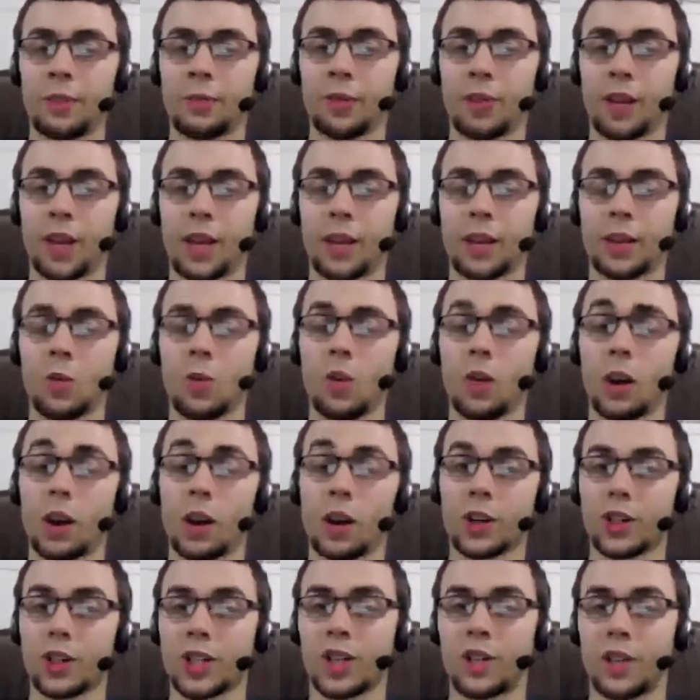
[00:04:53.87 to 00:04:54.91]
probably the
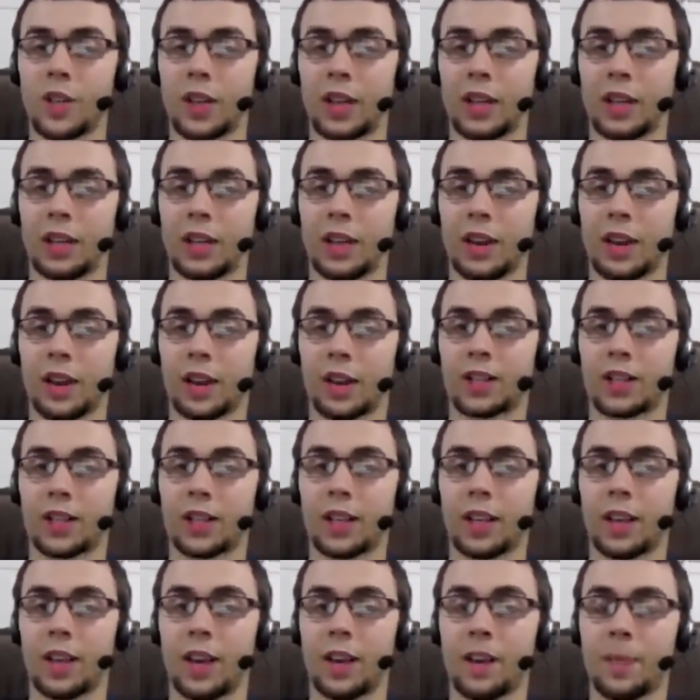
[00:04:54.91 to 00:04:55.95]
worst of all the clerics in the
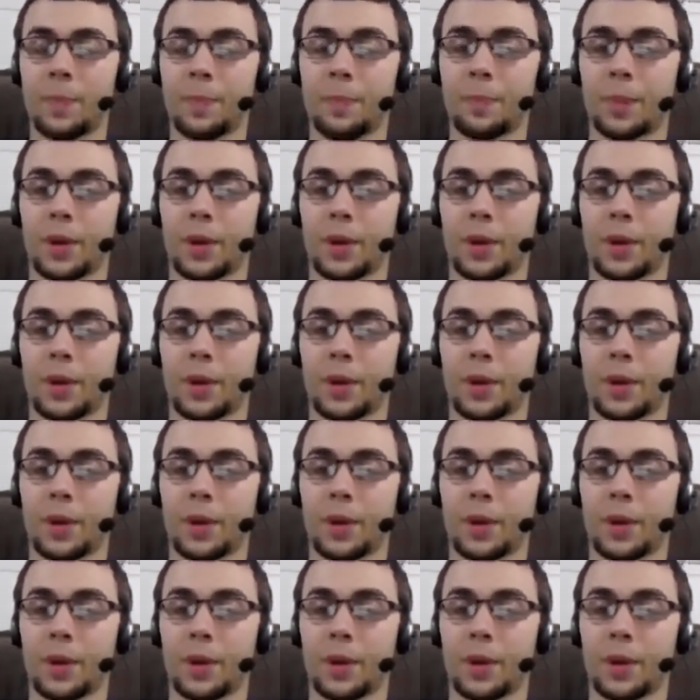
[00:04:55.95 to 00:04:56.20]
game,